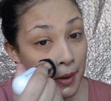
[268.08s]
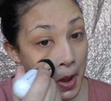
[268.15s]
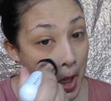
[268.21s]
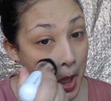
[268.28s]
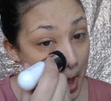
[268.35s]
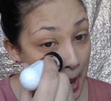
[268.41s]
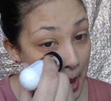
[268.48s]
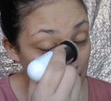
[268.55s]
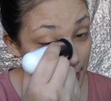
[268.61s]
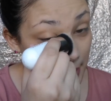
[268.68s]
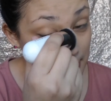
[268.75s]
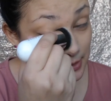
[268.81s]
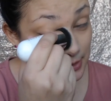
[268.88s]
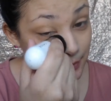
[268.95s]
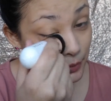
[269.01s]
and it
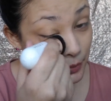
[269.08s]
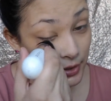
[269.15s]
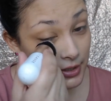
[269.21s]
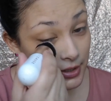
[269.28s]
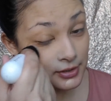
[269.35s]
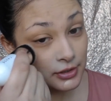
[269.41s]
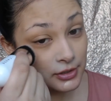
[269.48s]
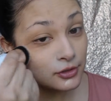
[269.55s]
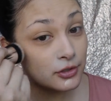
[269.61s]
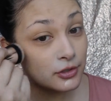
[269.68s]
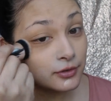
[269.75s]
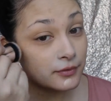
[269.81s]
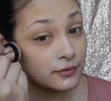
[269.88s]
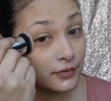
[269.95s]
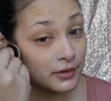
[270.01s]
spreads your
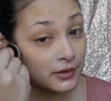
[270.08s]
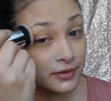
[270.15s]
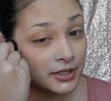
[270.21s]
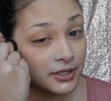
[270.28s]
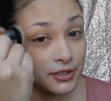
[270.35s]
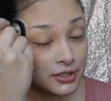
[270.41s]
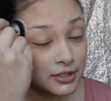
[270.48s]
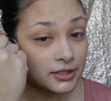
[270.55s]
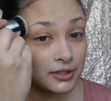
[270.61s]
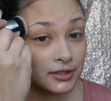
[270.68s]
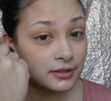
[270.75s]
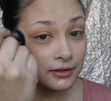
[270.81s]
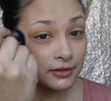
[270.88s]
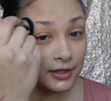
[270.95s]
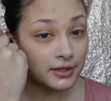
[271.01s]
foundation
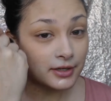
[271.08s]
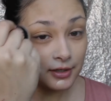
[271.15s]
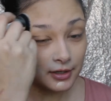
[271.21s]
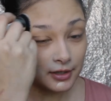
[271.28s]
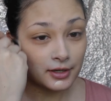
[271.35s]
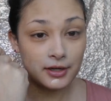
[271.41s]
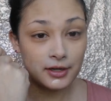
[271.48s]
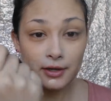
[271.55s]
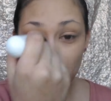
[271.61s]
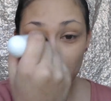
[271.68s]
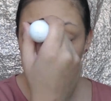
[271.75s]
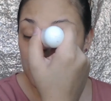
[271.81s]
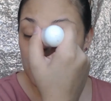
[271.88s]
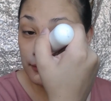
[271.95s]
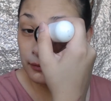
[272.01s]
like a
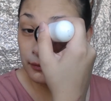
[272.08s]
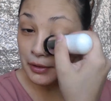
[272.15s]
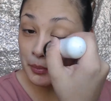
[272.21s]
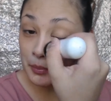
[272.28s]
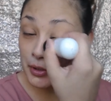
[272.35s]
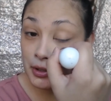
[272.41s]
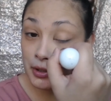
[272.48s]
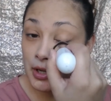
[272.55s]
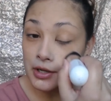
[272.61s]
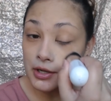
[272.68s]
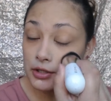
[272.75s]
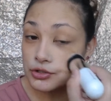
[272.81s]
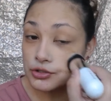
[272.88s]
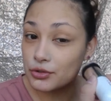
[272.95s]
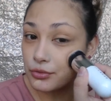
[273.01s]
flippin'
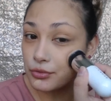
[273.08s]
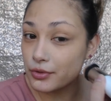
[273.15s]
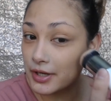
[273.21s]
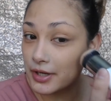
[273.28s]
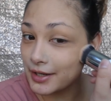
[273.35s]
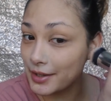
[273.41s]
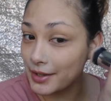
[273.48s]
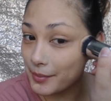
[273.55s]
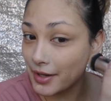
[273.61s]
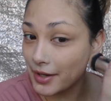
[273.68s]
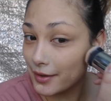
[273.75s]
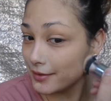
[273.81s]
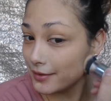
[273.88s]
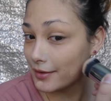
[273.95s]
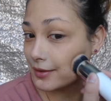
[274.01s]
dream.
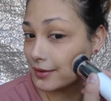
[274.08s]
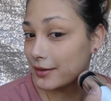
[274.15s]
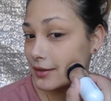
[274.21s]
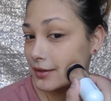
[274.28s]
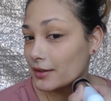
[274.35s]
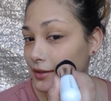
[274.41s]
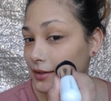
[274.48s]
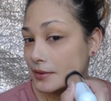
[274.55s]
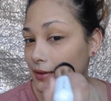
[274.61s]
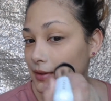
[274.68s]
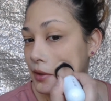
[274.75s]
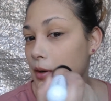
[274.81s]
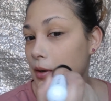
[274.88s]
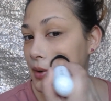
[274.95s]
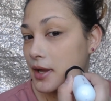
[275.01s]
Oh
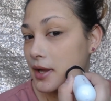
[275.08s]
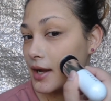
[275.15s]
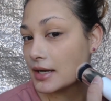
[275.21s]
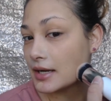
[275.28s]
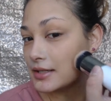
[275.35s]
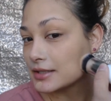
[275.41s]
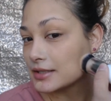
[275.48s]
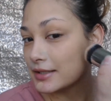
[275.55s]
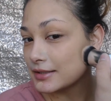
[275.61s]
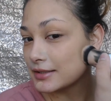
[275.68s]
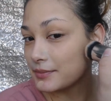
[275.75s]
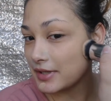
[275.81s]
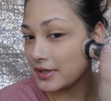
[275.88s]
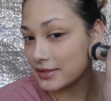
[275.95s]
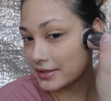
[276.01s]
my gosh, it's
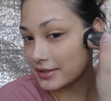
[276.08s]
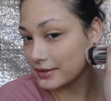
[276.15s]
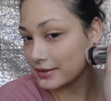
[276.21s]
amazing.